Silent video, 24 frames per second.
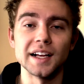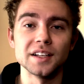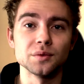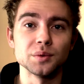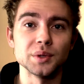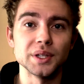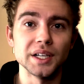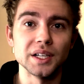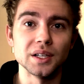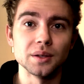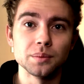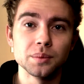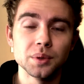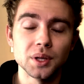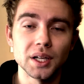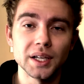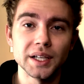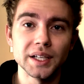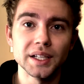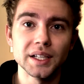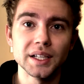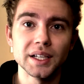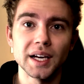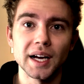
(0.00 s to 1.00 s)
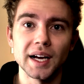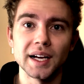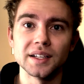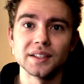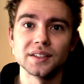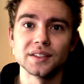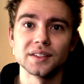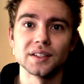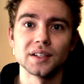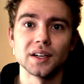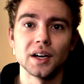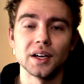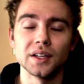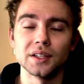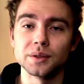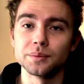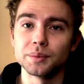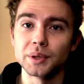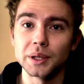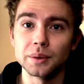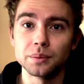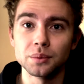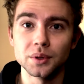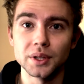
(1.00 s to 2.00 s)
As we get to play it, as
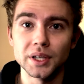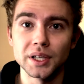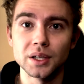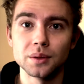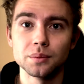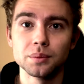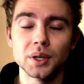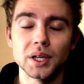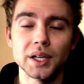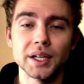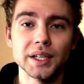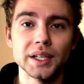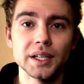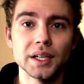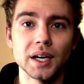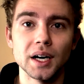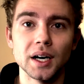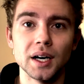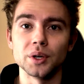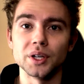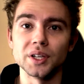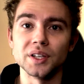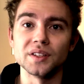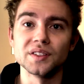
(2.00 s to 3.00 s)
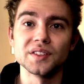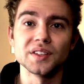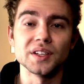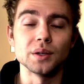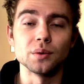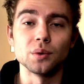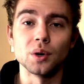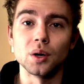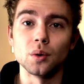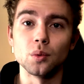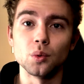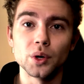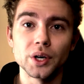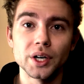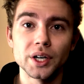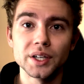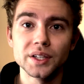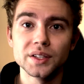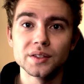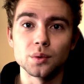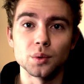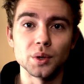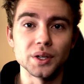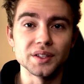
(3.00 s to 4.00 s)
other people get to play it, we're going to see what
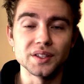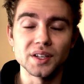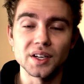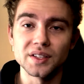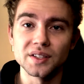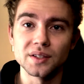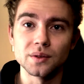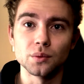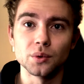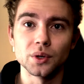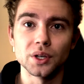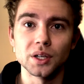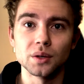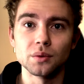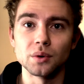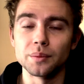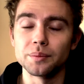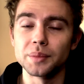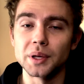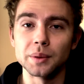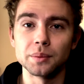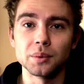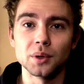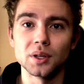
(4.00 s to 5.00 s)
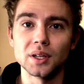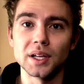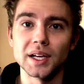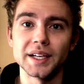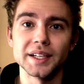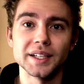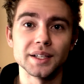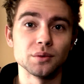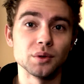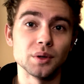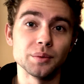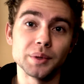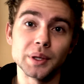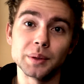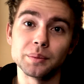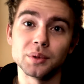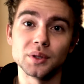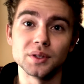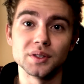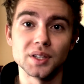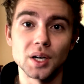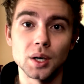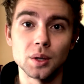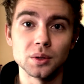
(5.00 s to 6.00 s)
works, what doesn't work, what people like, and what
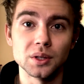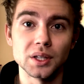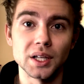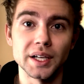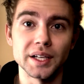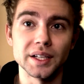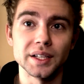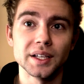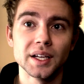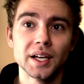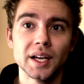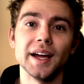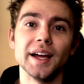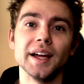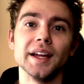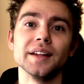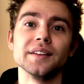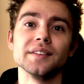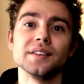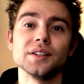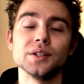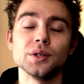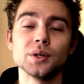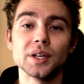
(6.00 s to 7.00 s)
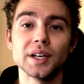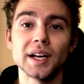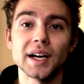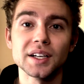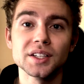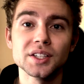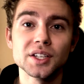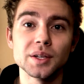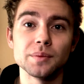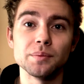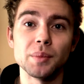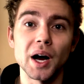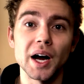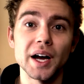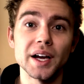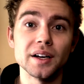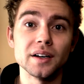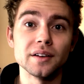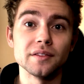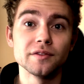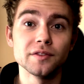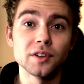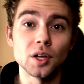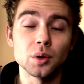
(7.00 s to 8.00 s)
people don't like. And you can actually buy
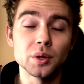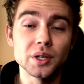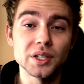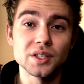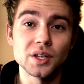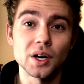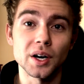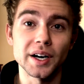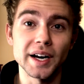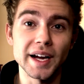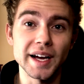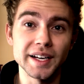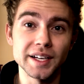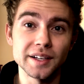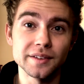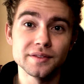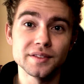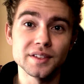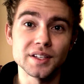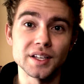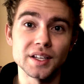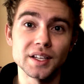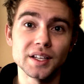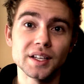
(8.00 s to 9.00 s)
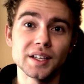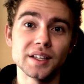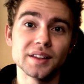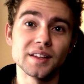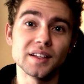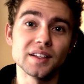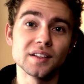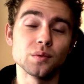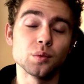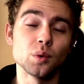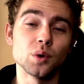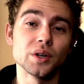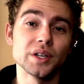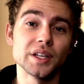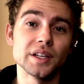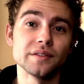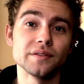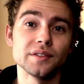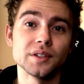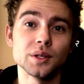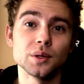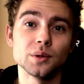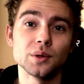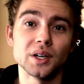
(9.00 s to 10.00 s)
a Flokitar N F T. This will
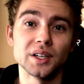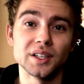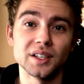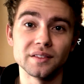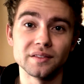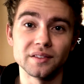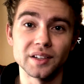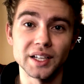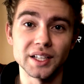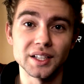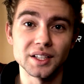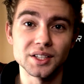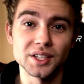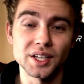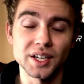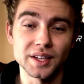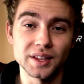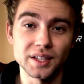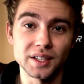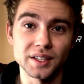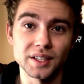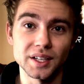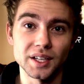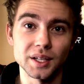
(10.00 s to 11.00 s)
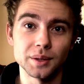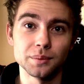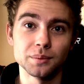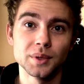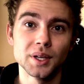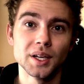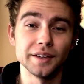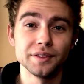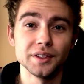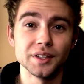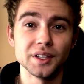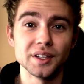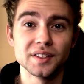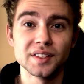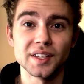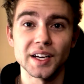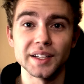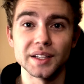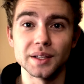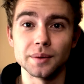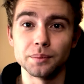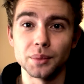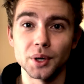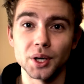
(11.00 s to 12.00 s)
give you an advantage in the game. If you
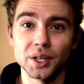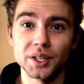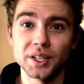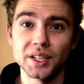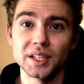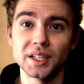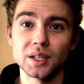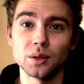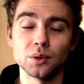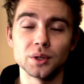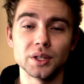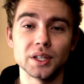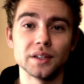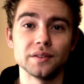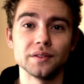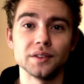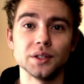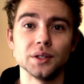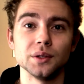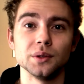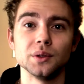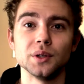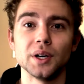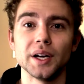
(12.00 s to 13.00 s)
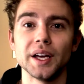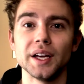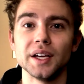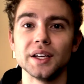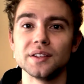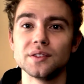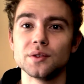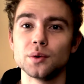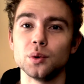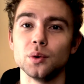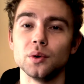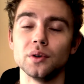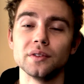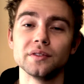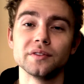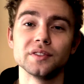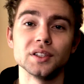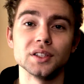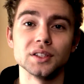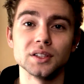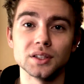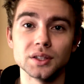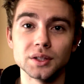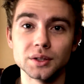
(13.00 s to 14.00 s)
decide to burn it, it will give you a tool
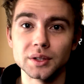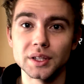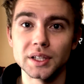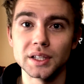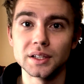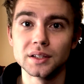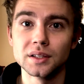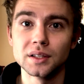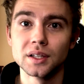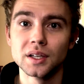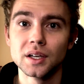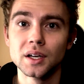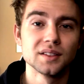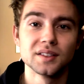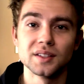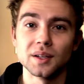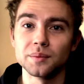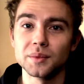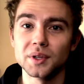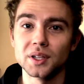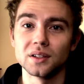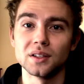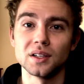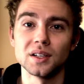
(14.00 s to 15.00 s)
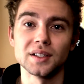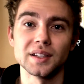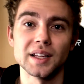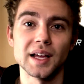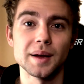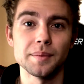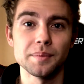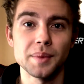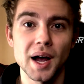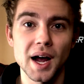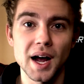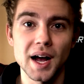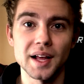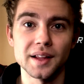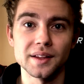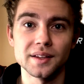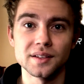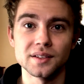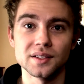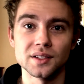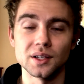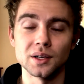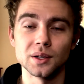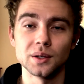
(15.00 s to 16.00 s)
for looting, something along that
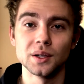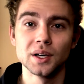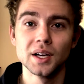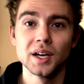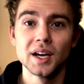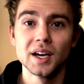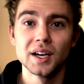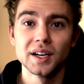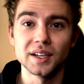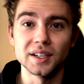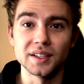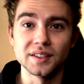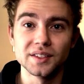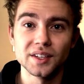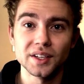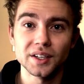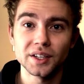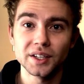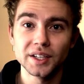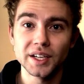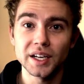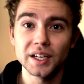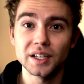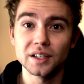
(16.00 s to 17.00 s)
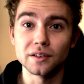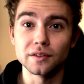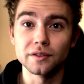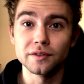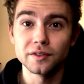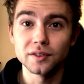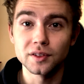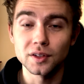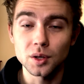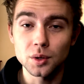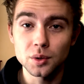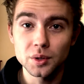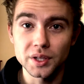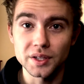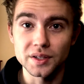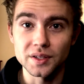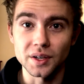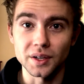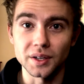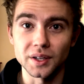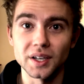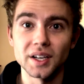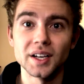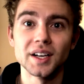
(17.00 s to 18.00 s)
path. So consider getting a
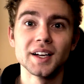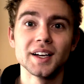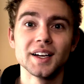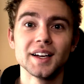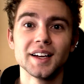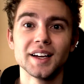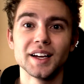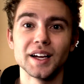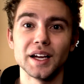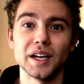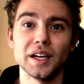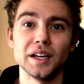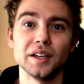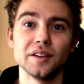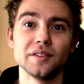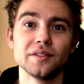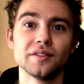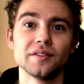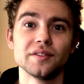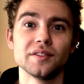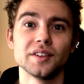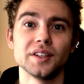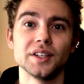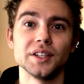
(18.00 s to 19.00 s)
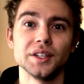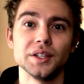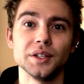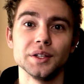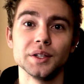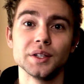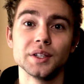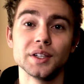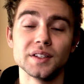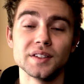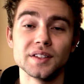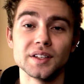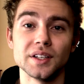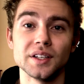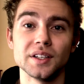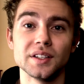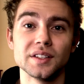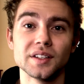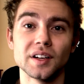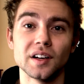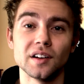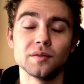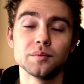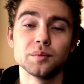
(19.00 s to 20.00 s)
Flokitar if you could see
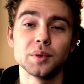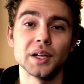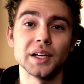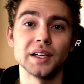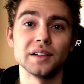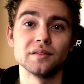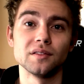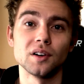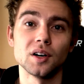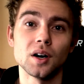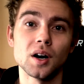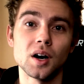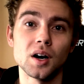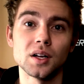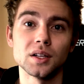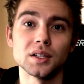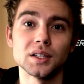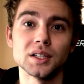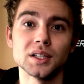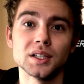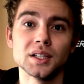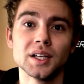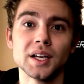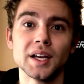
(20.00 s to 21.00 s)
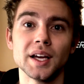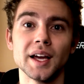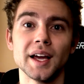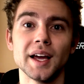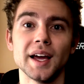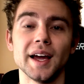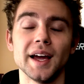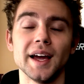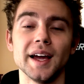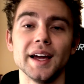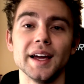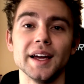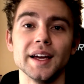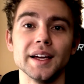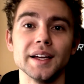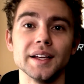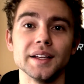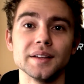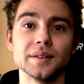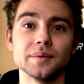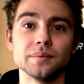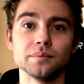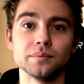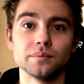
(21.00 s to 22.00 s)
yourself playing Valhalla
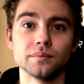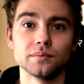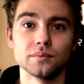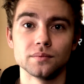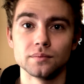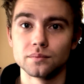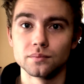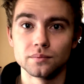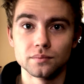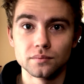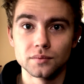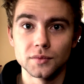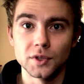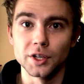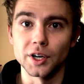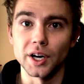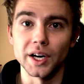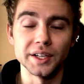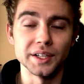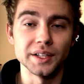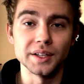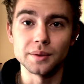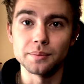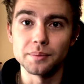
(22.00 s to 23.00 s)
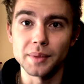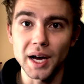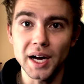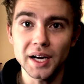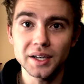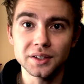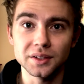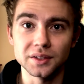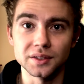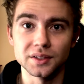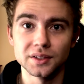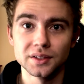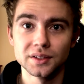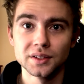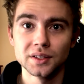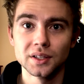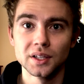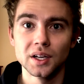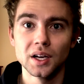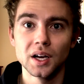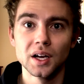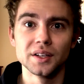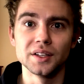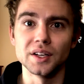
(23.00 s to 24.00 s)
and grinding the battles.
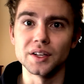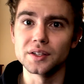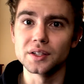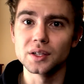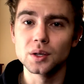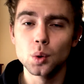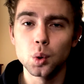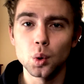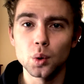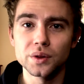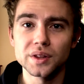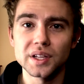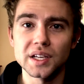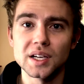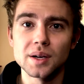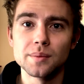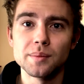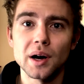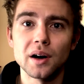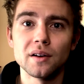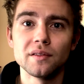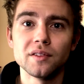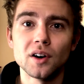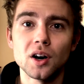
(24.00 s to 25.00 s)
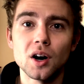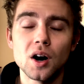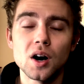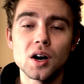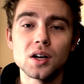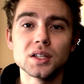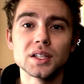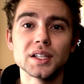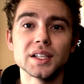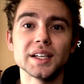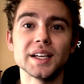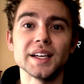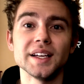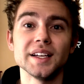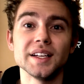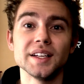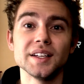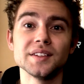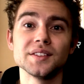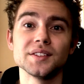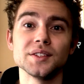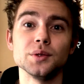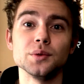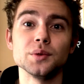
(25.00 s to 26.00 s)
Another cool thing about Valhalla
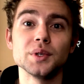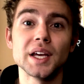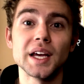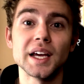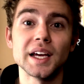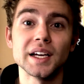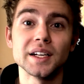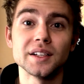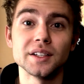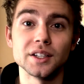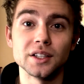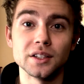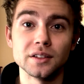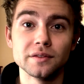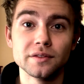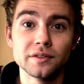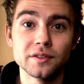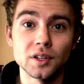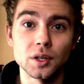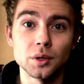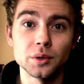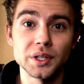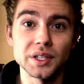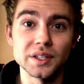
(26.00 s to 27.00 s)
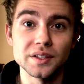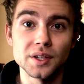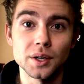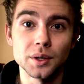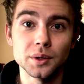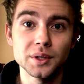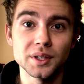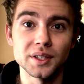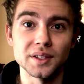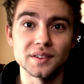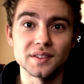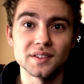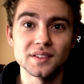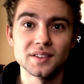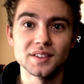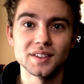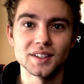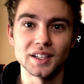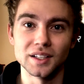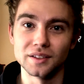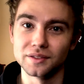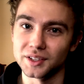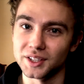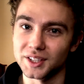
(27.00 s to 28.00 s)
is you can earn Floki tokens
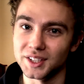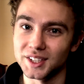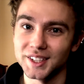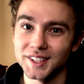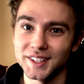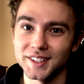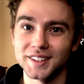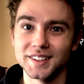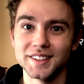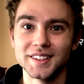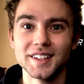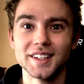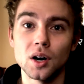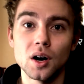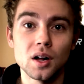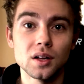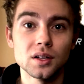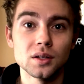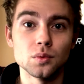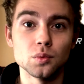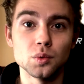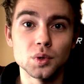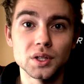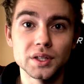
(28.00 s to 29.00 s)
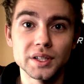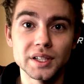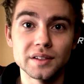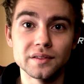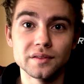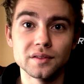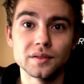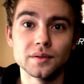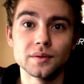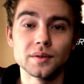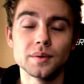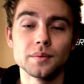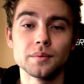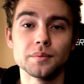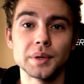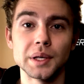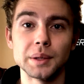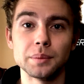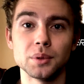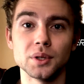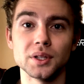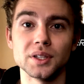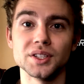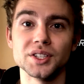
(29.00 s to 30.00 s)
if you're good. Valhalla will give
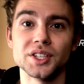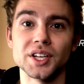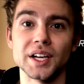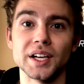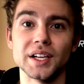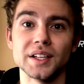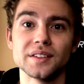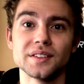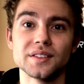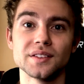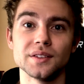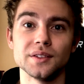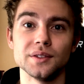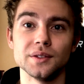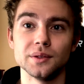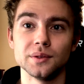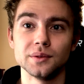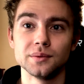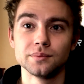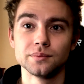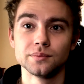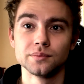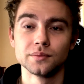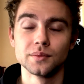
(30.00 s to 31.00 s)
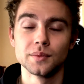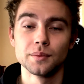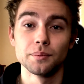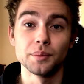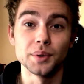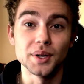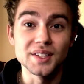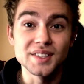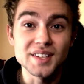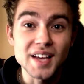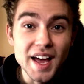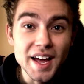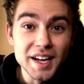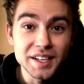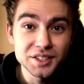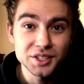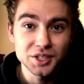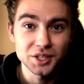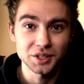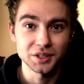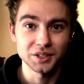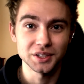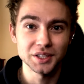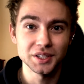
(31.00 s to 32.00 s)
people the chance to
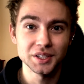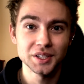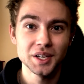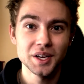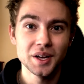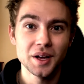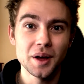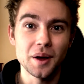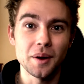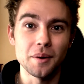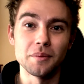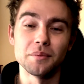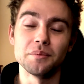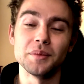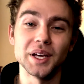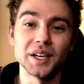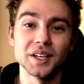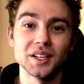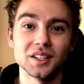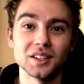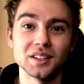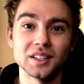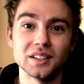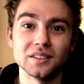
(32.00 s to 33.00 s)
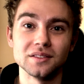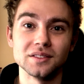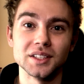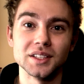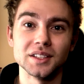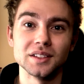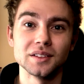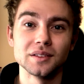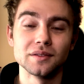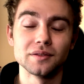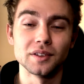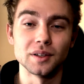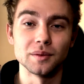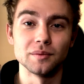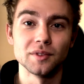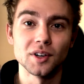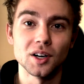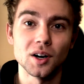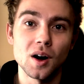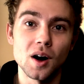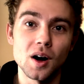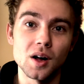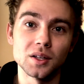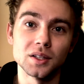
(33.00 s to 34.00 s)
potentially make a living from
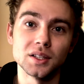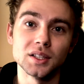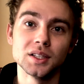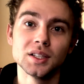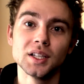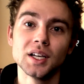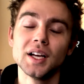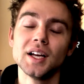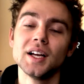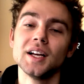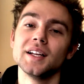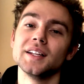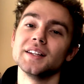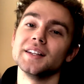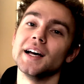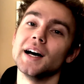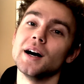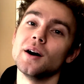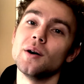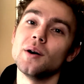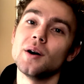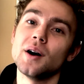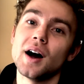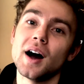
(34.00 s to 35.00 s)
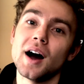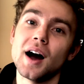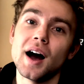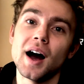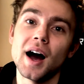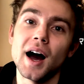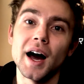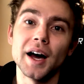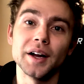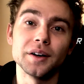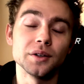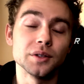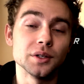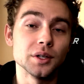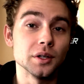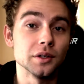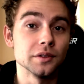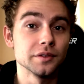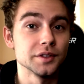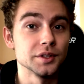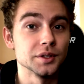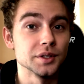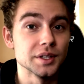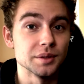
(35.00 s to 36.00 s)
Valhalla. Now, I don't
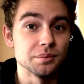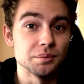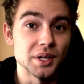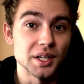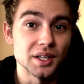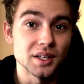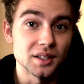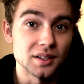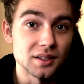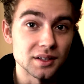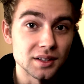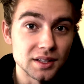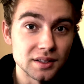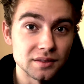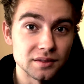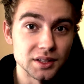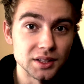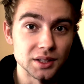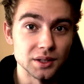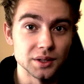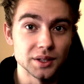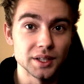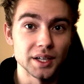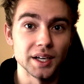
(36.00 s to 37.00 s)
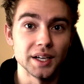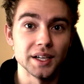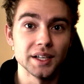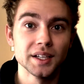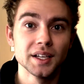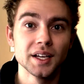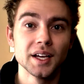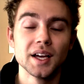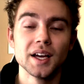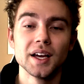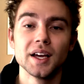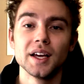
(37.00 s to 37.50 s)
know if you can make a living, okay?